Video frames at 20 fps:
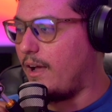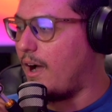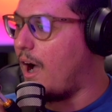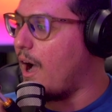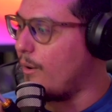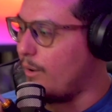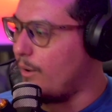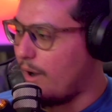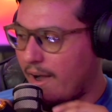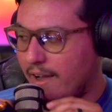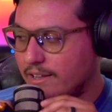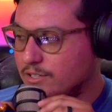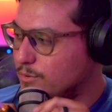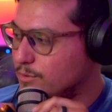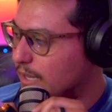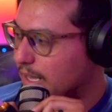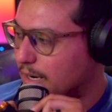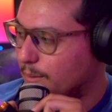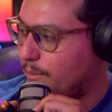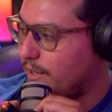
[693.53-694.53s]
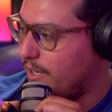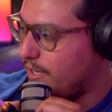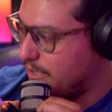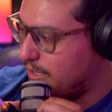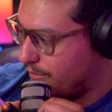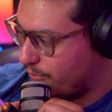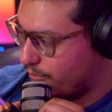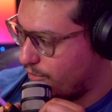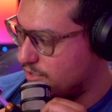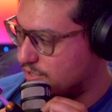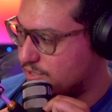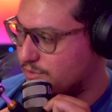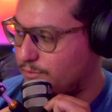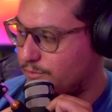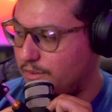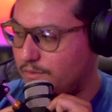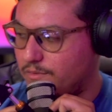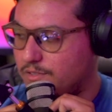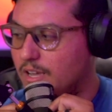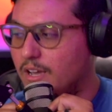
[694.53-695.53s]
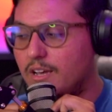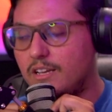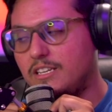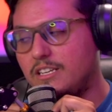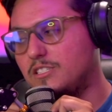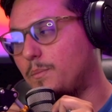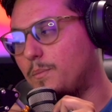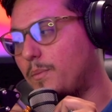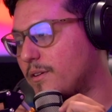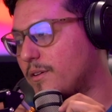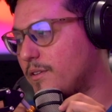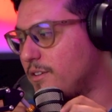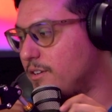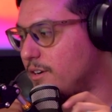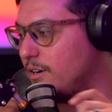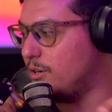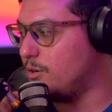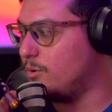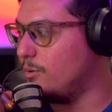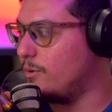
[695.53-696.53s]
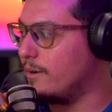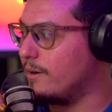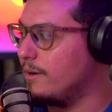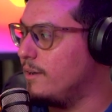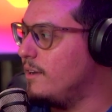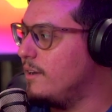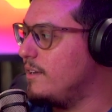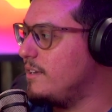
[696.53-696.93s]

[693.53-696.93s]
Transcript: I do that immediately for Austin Reeves. He's a part of the young core.